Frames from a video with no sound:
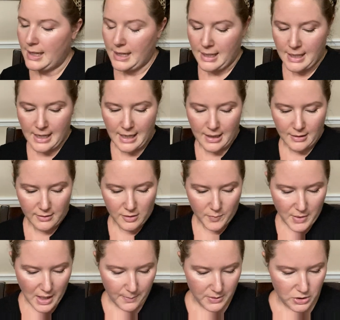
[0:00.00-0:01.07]
and add a little
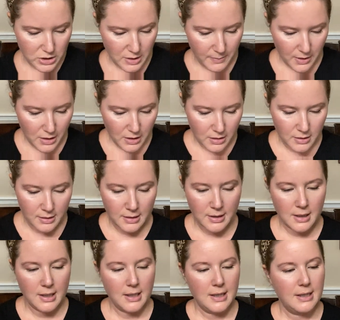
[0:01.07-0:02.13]
pop of shimmer.
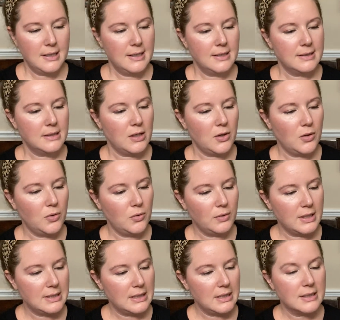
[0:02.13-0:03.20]
So
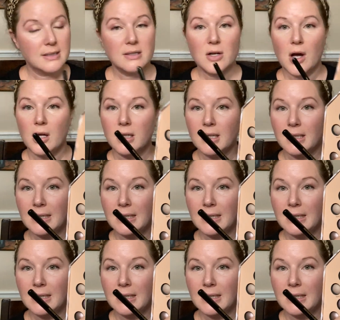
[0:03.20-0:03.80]
let's see, this is called